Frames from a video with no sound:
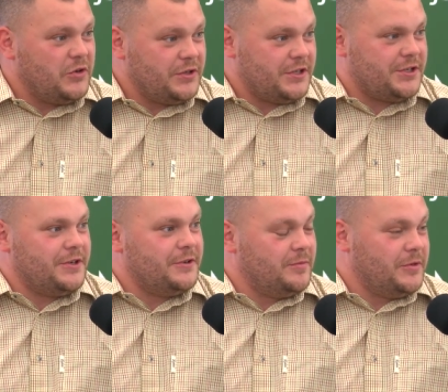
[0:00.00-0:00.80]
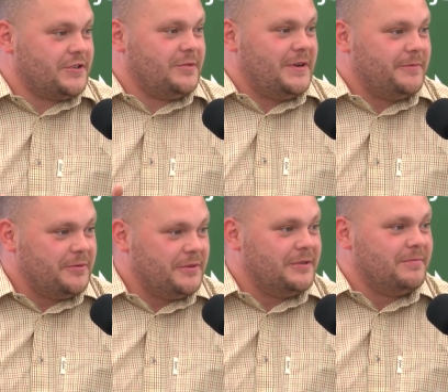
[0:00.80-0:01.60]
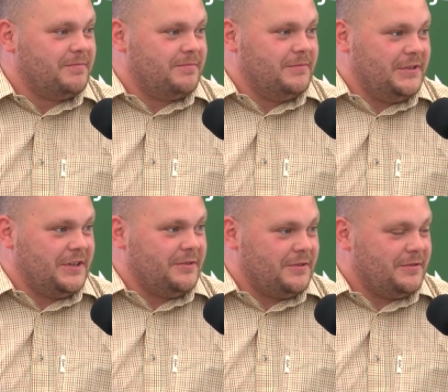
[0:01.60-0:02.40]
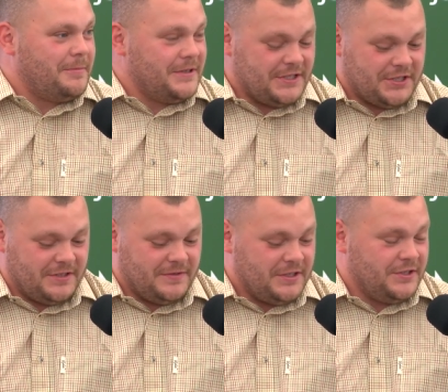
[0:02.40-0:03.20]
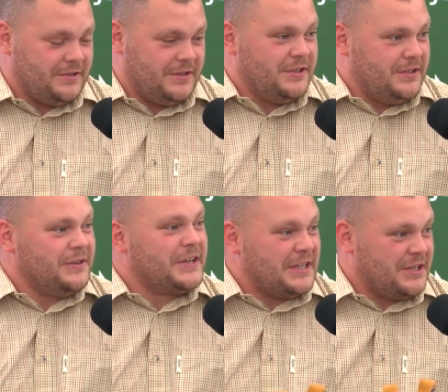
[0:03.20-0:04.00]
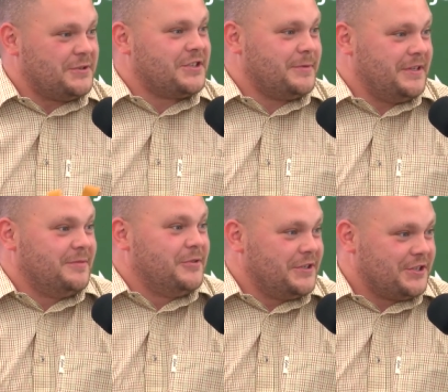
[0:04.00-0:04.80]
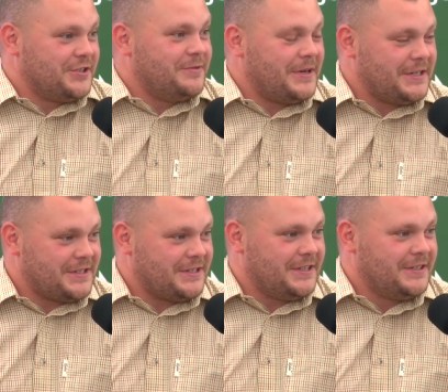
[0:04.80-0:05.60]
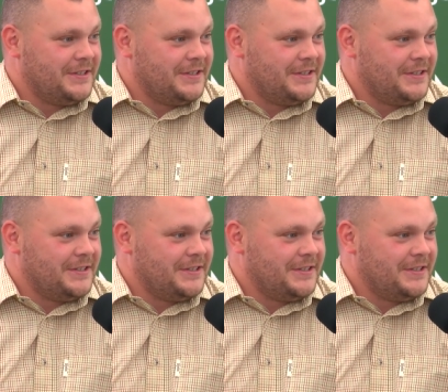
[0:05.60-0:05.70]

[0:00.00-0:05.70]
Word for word: more you shoot, your muscle memory will you know the repetition of it you you'll get used to it the more you shoot basically